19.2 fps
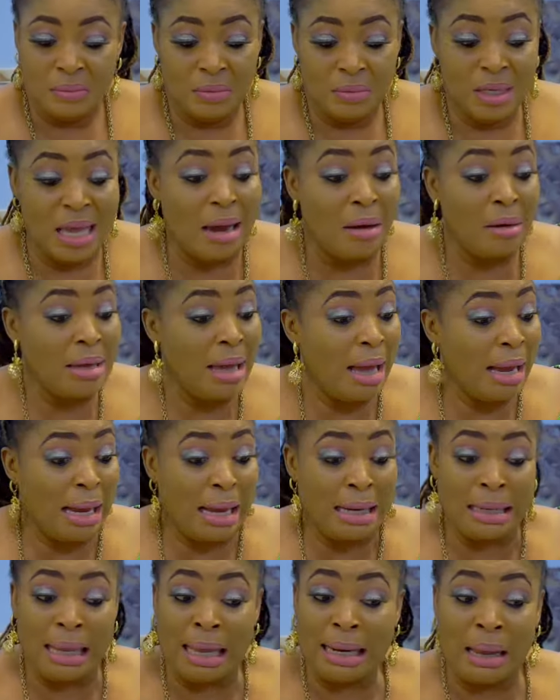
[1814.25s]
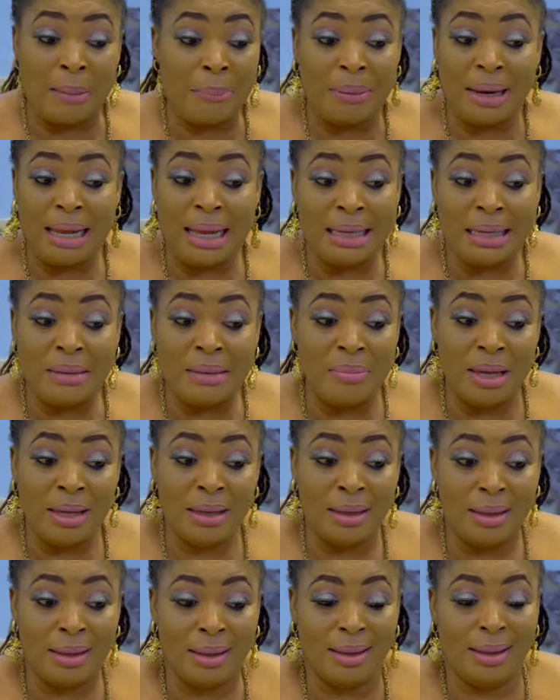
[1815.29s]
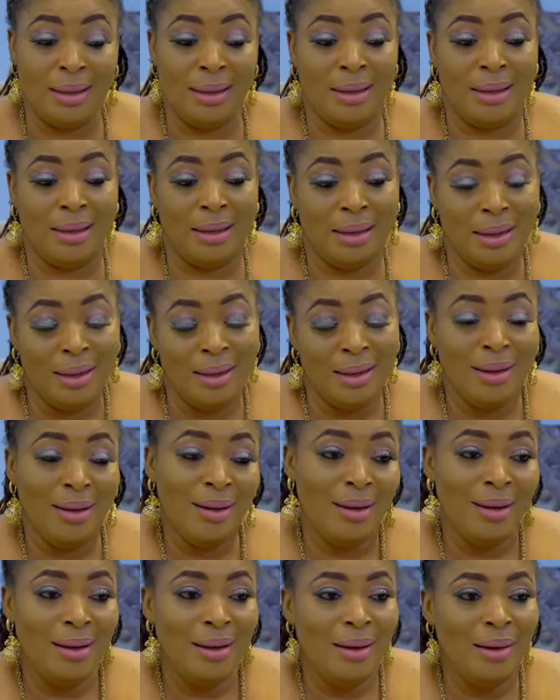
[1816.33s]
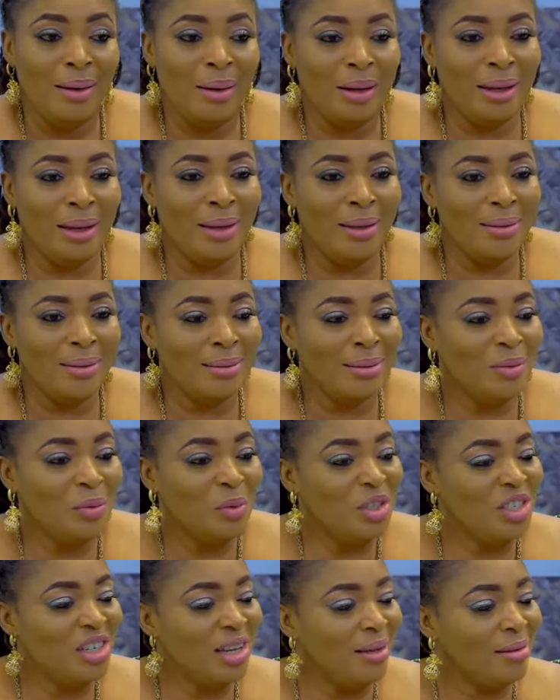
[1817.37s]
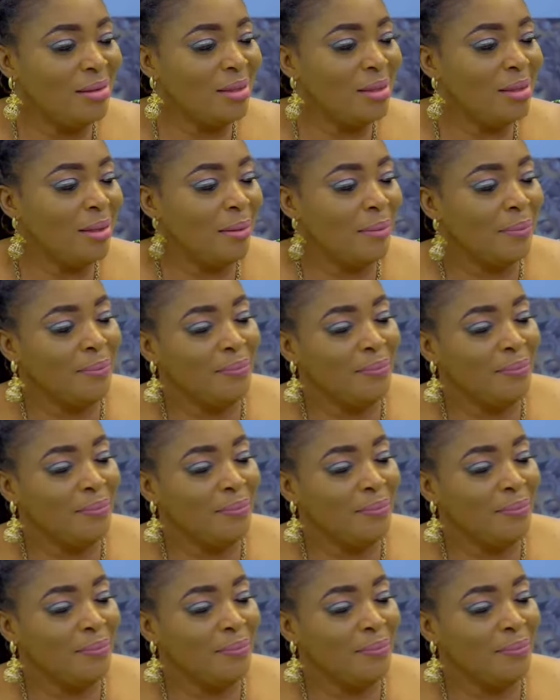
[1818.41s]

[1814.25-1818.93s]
Yeah, we can down a plan, Ime. Okay, we shall see.